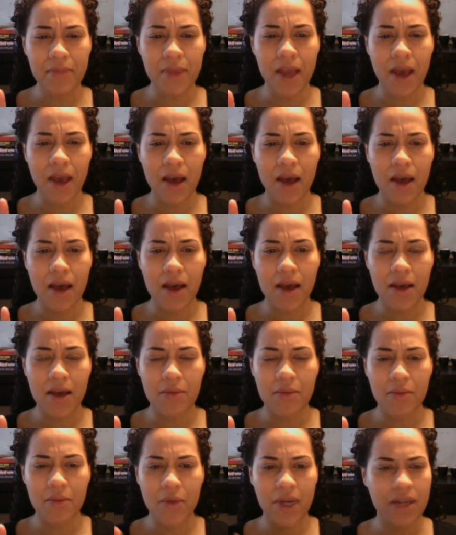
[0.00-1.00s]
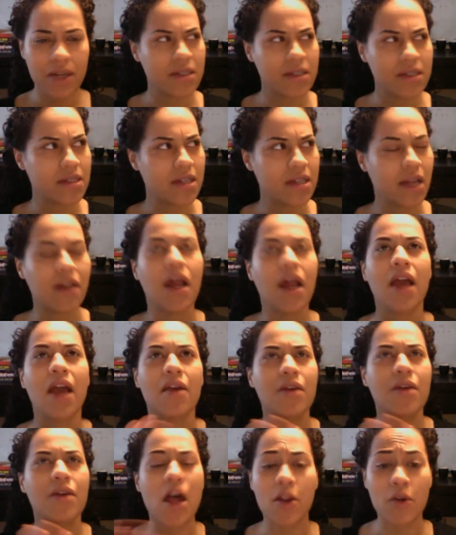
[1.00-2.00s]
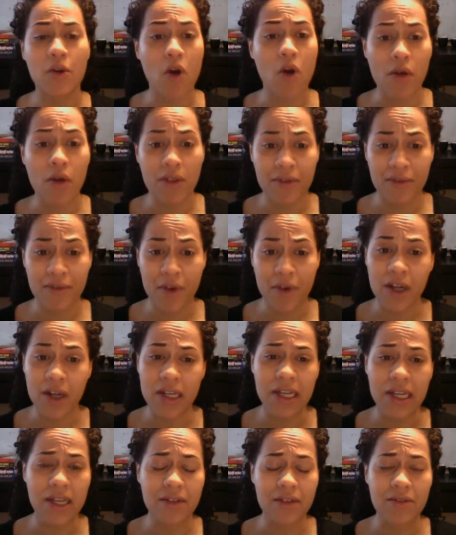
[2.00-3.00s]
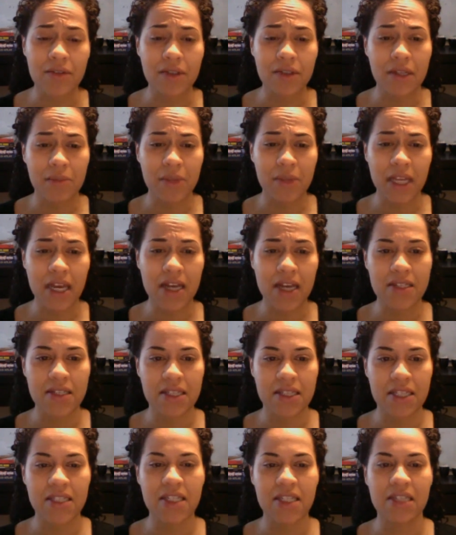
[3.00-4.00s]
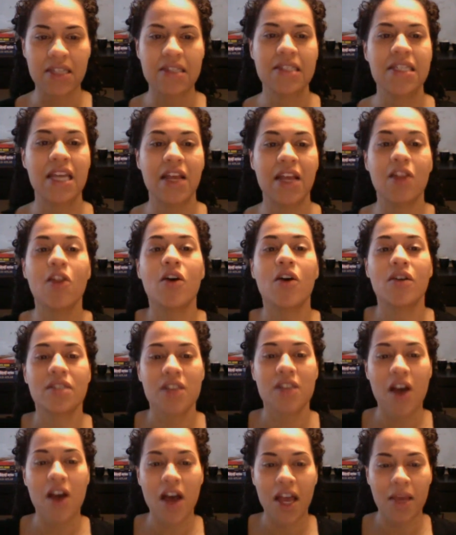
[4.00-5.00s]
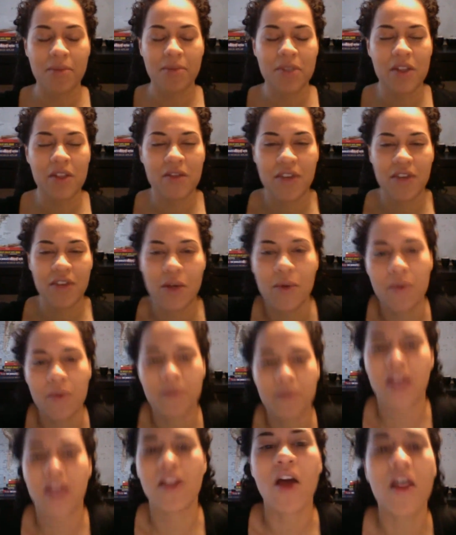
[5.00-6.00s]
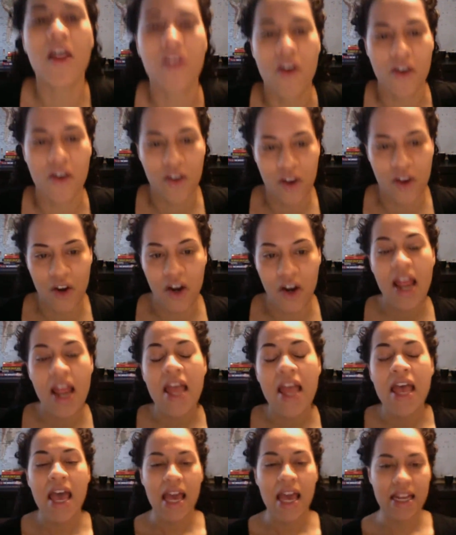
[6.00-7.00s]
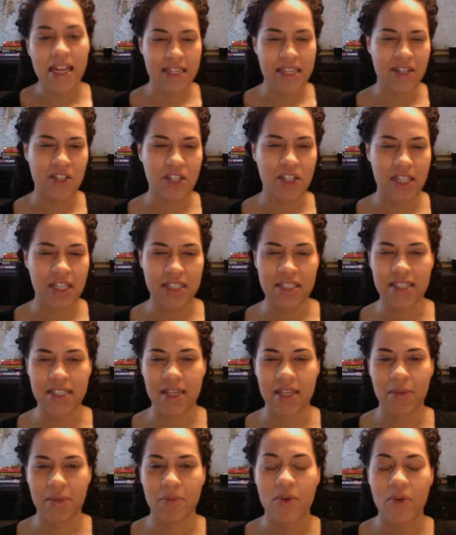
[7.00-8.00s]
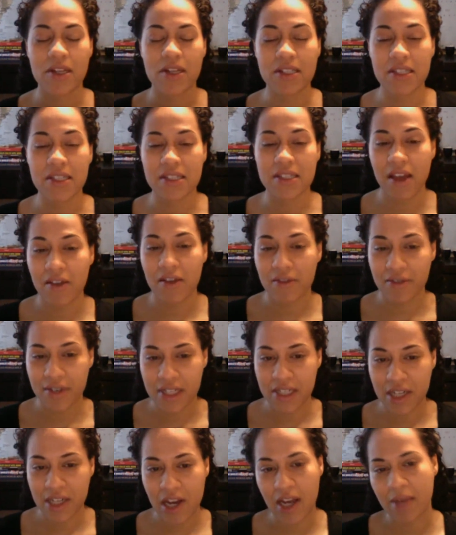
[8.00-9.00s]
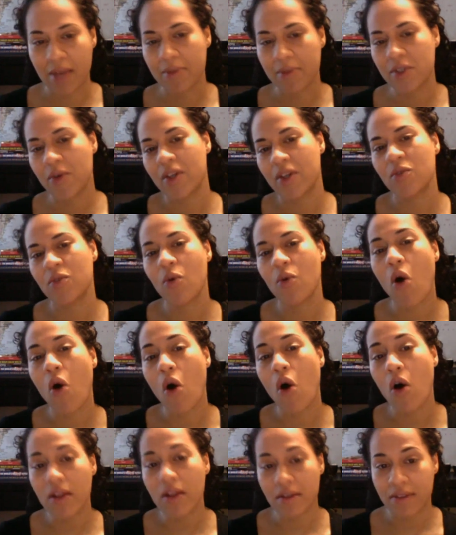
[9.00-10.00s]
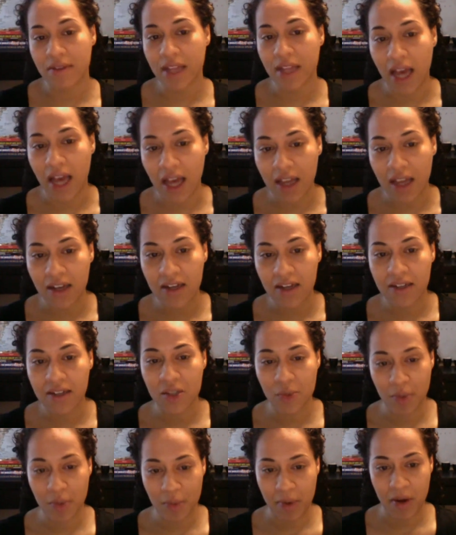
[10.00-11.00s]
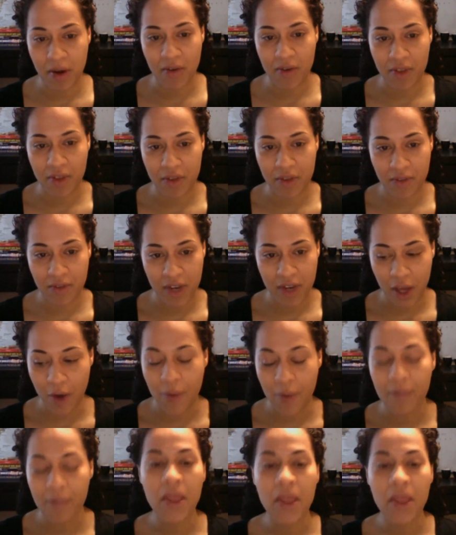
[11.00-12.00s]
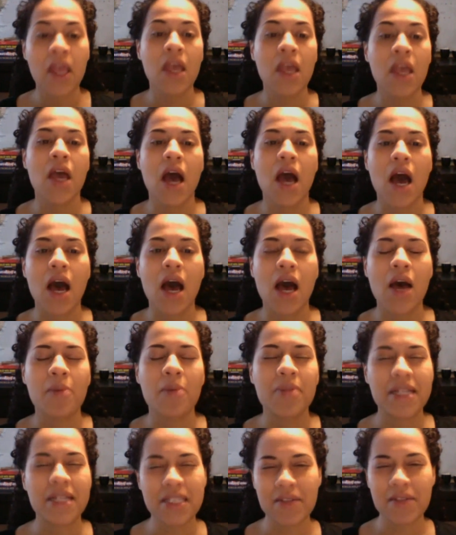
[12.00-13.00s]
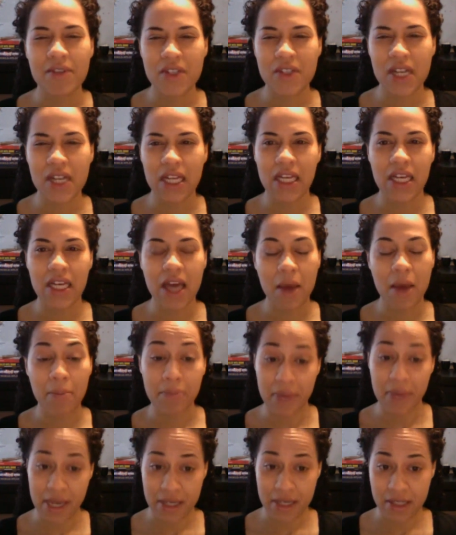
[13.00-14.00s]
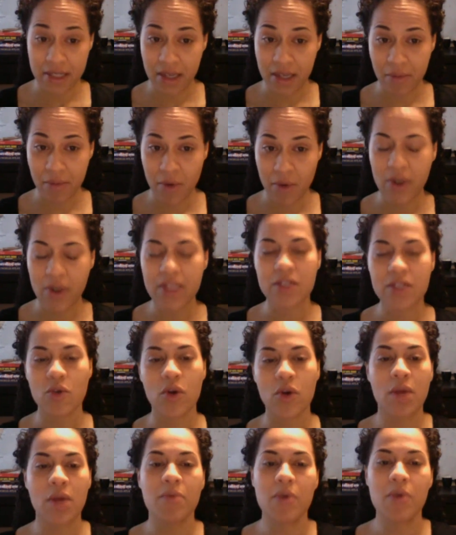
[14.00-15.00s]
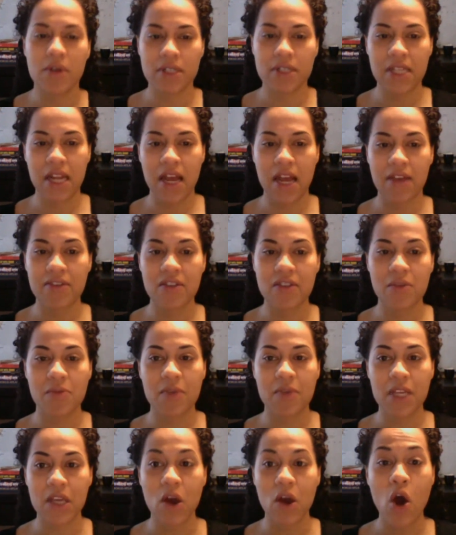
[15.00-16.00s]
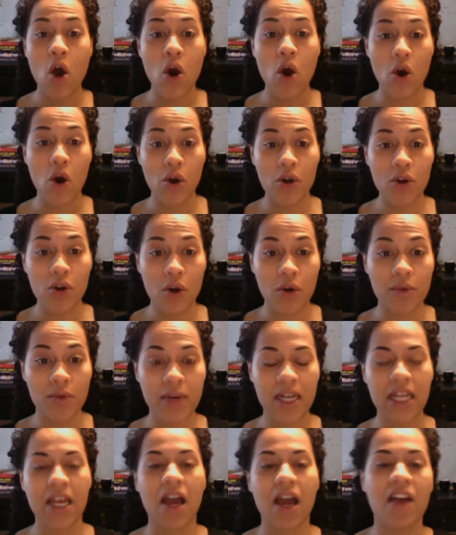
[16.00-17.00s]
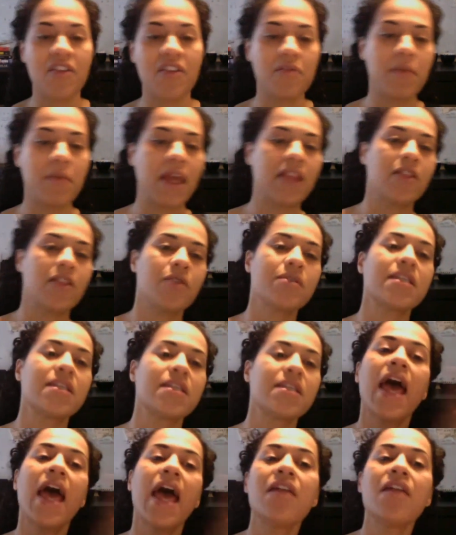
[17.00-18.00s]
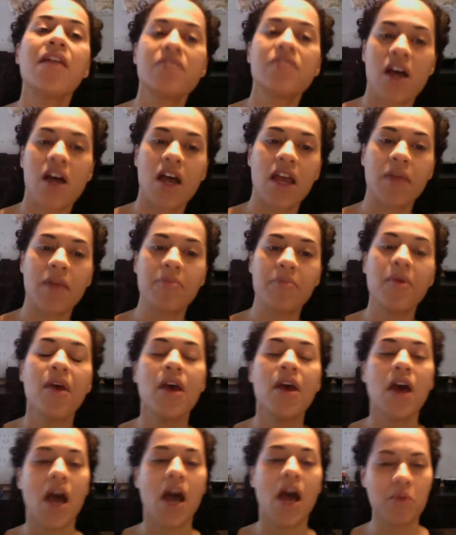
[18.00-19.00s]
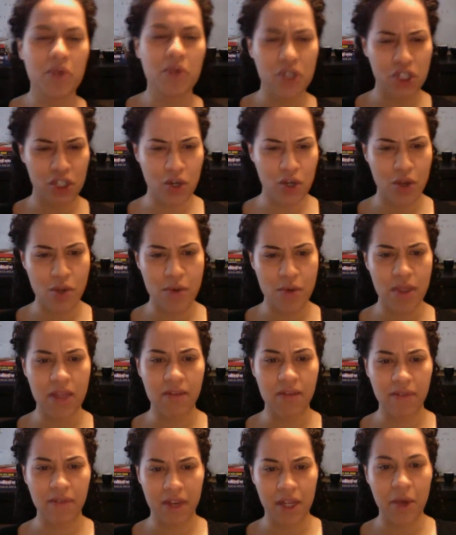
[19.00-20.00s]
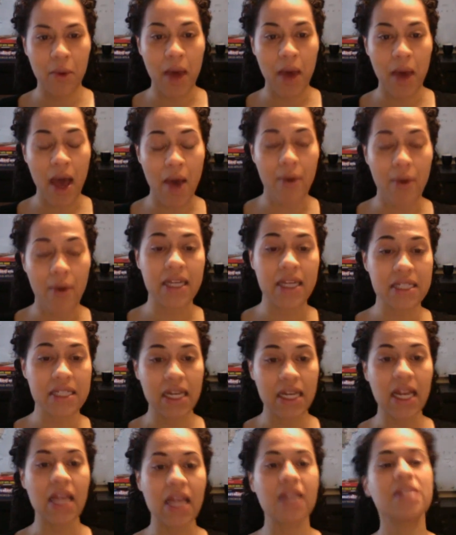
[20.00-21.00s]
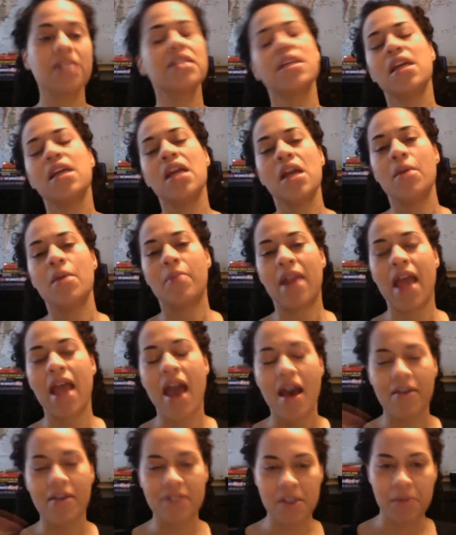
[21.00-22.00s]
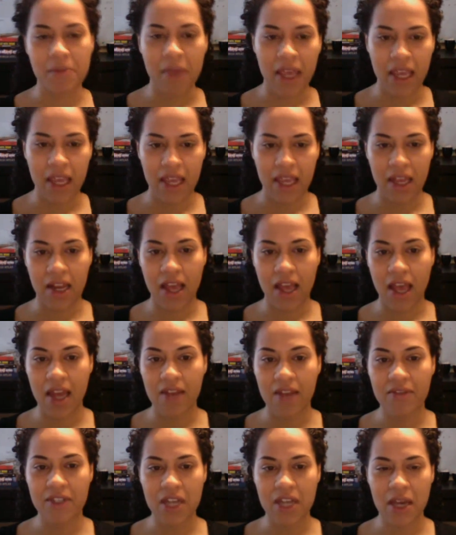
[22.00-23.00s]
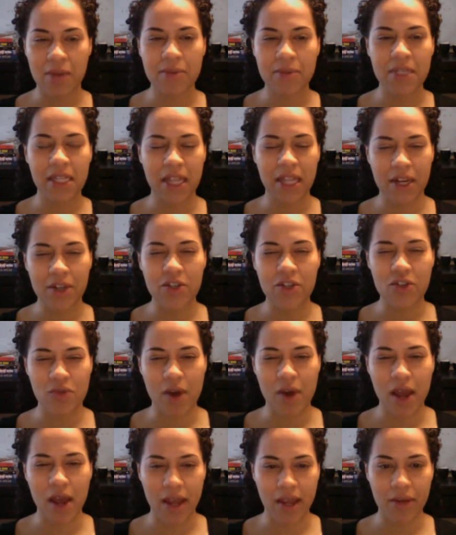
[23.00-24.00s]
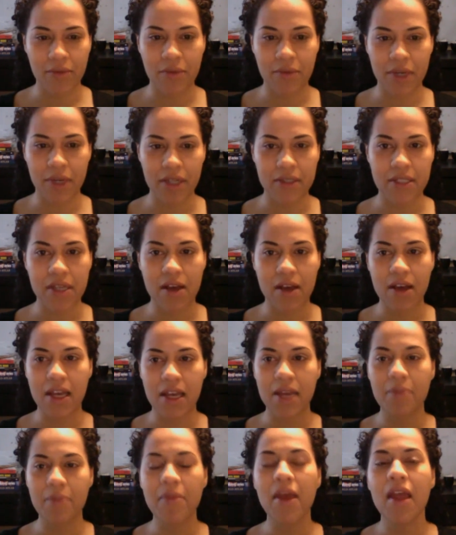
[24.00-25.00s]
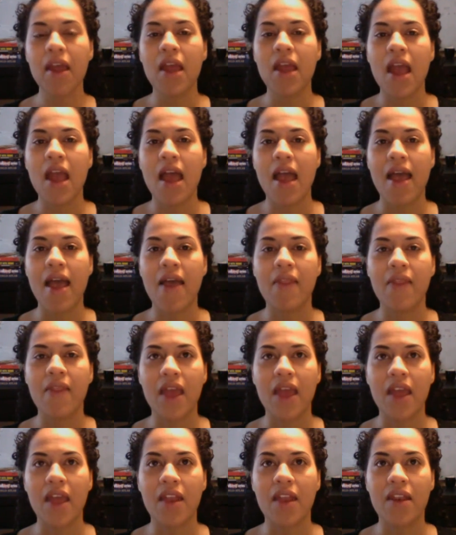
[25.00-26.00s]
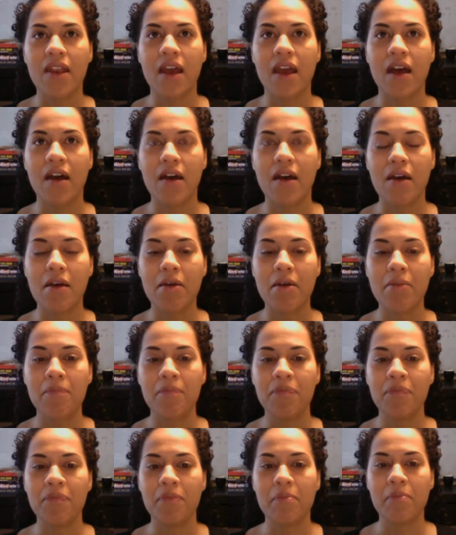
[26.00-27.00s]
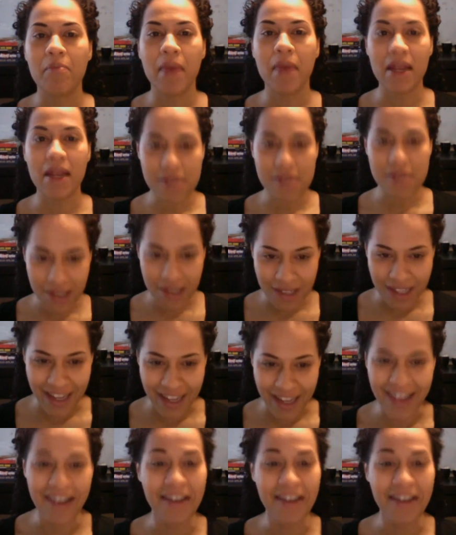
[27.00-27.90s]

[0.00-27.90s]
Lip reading: What else is done? I color all the fondant because these things take a long time, so the video would be a lot longer, and essentially it's the same process every time. So I do all of that to prepare for the video. Plus, if there's any gum paste components or components that have to be hard already, I've made those ahead of time. I will show you in the video how I did it, but I have to make it ahead of time to let it dry in real time. And then mentally,